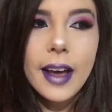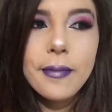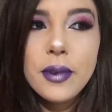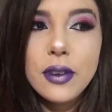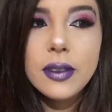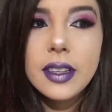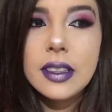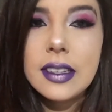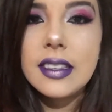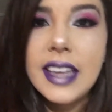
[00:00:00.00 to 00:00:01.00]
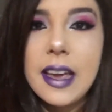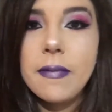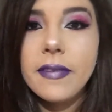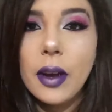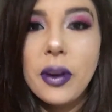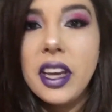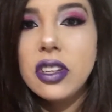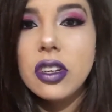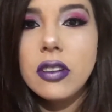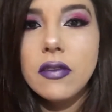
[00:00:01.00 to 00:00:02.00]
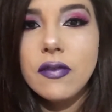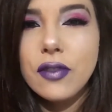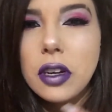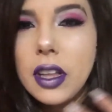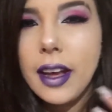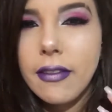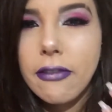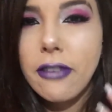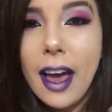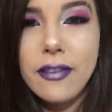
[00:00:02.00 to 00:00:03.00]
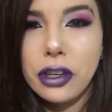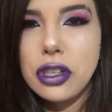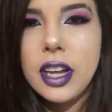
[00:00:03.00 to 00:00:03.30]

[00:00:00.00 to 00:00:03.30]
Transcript: I've been using the same foundation for like 5 years